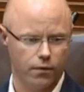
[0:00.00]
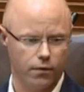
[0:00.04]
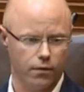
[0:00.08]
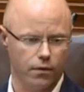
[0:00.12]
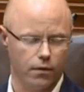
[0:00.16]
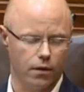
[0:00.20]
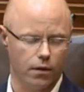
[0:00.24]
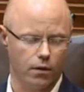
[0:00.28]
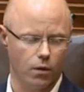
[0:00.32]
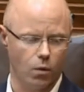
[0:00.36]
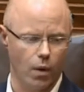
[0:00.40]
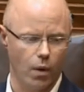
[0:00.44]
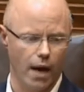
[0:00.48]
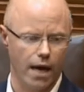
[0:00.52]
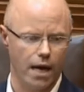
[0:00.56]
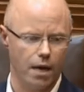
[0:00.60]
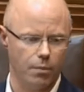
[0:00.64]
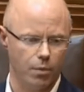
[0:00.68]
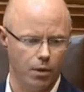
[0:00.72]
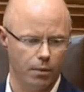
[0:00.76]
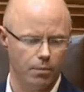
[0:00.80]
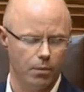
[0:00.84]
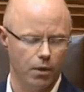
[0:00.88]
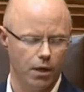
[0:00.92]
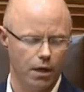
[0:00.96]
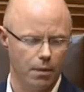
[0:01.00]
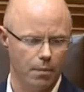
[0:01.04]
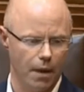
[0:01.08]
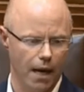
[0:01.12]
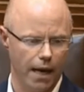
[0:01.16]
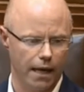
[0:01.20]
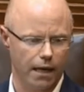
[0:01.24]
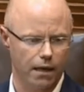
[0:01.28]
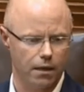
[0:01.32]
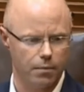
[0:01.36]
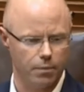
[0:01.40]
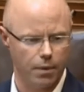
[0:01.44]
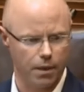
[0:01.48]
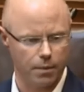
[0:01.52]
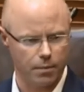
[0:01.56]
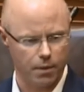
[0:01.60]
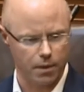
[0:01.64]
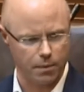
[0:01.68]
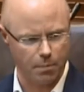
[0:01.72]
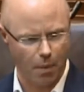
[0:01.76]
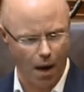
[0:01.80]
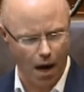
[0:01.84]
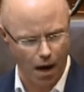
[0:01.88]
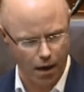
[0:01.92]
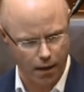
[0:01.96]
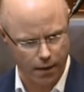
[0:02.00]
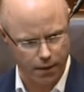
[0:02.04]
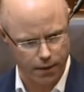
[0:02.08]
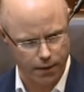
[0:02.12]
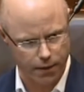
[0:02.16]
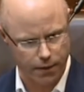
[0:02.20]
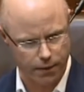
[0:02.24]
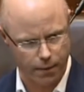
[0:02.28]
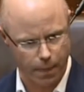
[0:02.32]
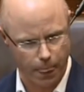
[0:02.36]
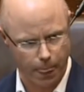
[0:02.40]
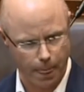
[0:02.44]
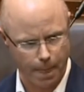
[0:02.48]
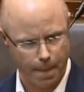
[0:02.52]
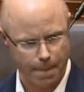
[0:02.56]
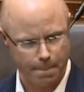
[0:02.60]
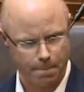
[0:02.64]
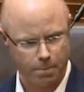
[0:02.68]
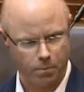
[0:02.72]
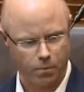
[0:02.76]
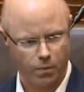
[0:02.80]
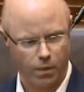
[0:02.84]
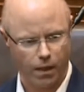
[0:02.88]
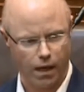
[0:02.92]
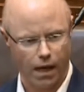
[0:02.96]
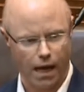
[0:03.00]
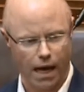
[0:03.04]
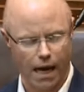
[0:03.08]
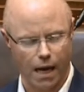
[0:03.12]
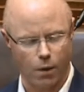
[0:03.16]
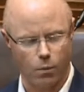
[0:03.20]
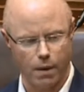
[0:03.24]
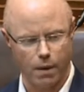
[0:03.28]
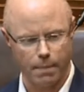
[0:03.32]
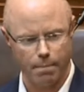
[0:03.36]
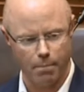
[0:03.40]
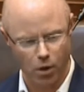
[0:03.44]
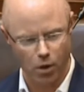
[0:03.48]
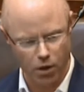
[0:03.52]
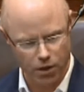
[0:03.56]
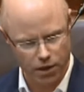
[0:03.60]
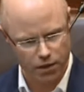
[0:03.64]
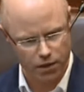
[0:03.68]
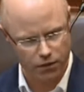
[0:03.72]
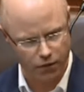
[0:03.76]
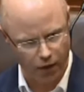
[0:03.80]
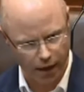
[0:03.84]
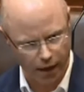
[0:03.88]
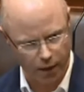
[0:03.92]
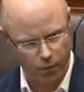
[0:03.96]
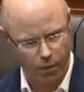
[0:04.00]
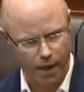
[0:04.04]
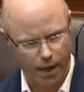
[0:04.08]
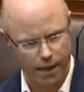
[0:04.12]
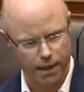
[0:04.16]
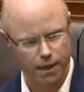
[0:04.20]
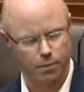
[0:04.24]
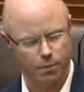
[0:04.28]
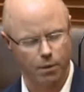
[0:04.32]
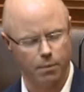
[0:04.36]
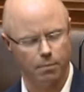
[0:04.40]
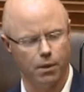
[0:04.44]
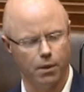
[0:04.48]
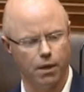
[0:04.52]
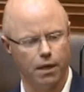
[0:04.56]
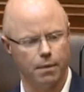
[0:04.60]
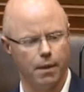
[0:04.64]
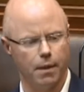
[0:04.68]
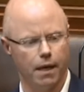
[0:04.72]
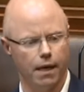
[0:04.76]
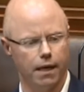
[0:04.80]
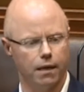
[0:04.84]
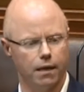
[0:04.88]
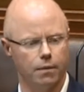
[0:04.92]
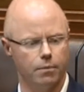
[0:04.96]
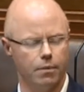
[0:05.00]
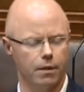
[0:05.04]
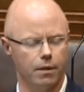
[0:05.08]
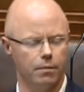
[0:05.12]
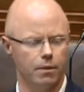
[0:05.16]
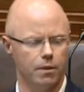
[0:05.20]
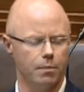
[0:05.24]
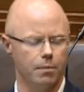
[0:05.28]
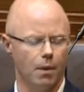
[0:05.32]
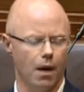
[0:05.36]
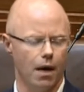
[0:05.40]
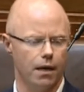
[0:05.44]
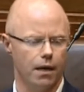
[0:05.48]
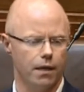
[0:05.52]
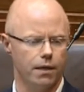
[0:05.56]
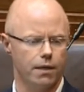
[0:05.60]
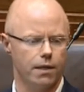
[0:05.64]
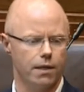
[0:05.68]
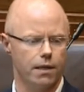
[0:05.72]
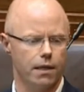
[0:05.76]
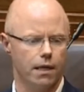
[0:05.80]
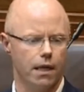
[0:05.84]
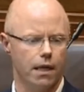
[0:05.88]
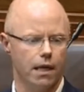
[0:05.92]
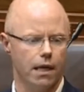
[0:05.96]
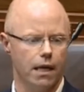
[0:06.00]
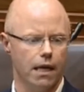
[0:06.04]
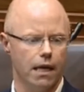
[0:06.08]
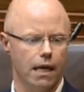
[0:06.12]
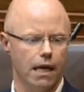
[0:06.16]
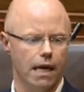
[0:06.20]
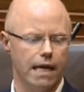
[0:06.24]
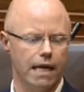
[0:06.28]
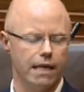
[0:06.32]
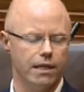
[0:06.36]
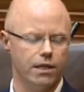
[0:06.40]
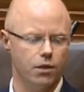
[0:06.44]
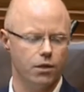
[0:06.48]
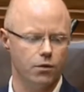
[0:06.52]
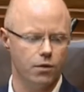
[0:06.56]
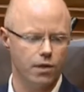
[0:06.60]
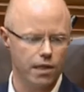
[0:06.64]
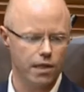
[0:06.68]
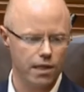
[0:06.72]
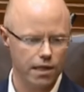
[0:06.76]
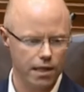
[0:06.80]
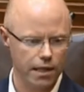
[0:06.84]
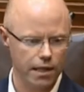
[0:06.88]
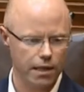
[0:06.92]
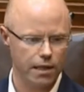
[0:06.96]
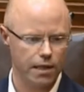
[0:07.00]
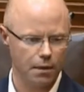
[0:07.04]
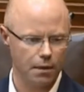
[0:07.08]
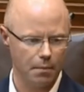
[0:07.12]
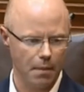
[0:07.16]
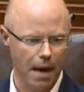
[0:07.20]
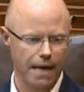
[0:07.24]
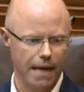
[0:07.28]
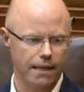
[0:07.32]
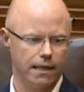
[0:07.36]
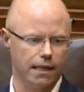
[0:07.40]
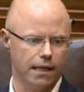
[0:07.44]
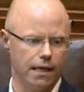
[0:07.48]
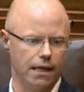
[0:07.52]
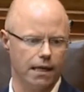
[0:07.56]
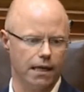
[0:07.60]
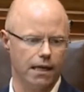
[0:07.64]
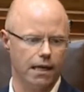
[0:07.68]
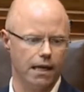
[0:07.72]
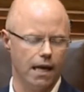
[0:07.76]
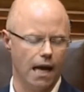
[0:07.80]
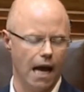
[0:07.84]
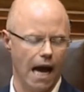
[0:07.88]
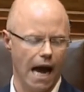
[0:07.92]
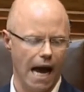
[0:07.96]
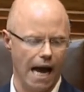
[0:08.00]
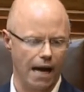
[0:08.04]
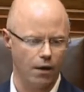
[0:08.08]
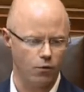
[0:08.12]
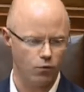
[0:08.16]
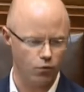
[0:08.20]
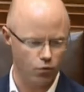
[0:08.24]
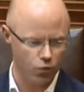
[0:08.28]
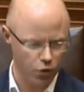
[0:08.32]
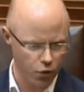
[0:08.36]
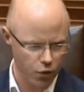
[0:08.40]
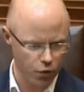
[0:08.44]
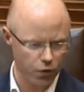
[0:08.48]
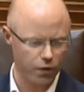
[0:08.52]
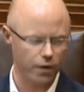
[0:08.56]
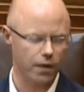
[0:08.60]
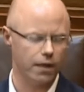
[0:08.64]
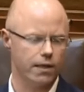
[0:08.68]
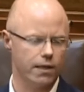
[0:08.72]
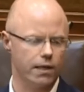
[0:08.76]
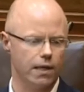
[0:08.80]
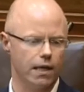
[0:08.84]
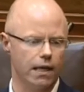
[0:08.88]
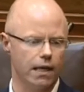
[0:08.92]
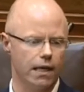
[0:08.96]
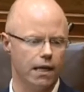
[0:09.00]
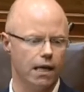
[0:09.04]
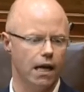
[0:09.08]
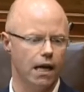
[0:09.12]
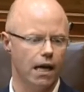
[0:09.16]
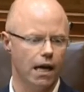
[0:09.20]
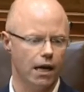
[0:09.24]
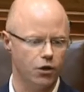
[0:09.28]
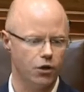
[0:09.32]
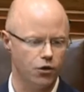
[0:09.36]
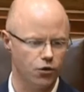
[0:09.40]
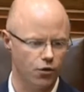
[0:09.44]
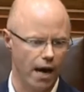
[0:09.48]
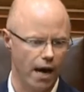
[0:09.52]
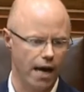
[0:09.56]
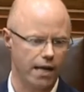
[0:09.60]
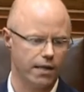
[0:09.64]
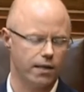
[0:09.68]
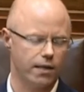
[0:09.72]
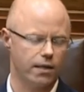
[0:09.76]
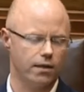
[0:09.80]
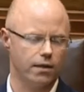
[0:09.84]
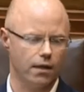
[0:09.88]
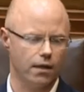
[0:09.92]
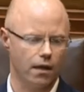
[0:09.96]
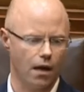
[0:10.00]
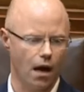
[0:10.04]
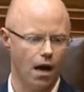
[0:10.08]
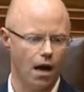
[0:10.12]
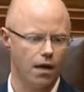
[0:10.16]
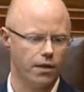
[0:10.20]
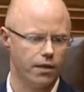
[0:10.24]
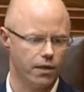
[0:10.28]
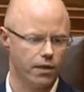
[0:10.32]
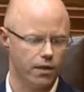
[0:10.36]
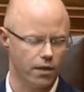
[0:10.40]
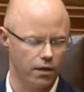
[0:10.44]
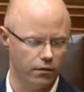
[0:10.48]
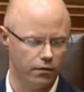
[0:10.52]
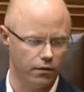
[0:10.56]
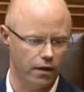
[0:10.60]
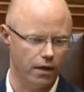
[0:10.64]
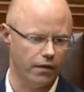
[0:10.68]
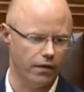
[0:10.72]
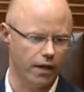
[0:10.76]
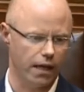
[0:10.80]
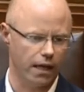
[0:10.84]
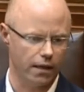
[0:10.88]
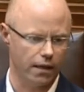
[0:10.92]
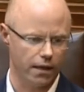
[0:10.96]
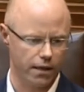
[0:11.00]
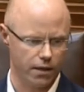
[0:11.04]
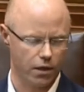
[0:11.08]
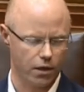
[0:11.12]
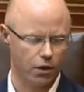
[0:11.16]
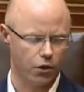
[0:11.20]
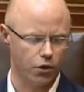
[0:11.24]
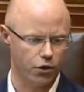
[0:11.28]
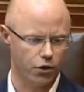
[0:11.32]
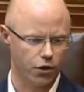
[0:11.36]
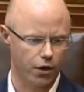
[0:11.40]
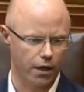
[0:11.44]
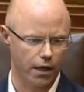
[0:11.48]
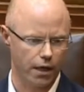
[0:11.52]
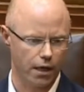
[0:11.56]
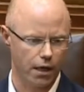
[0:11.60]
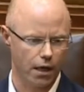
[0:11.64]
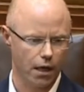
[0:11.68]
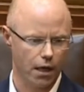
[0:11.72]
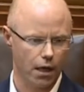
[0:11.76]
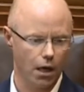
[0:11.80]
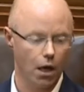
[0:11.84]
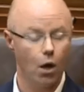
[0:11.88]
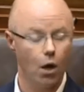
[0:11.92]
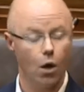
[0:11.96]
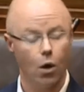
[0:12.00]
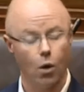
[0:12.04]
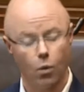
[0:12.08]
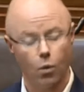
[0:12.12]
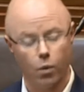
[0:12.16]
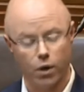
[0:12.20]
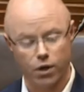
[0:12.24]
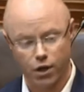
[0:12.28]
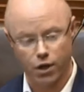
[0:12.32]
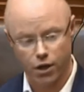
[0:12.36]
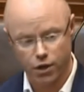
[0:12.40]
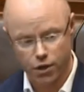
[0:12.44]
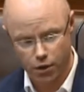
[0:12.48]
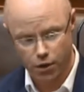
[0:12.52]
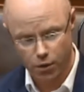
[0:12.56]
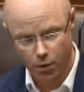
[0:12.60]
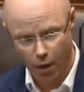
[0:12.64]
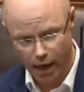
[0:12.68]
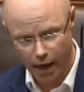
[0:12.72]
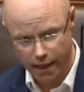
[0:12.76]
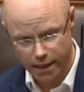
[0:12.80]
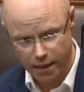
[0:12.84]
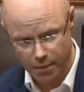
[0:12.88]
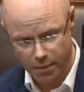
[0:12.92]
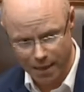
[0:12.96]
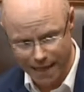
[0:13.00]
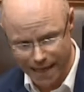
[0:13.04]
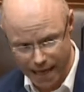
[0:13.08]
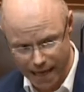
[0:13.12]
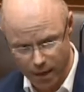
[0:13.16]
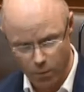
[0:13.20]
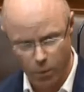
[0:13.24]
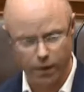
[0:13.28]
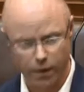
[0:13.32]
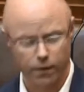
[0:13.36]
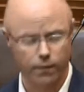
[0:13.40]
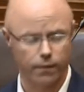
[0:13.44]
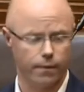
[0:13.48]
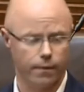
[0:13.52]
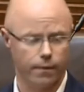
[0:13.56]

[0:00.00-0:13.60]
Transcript: that the way to put money back into people's pockets, and we must find ways to put money back into people's pockets, is to systematically and ruthlessly address the costs of living in this country, which are too high to begin with,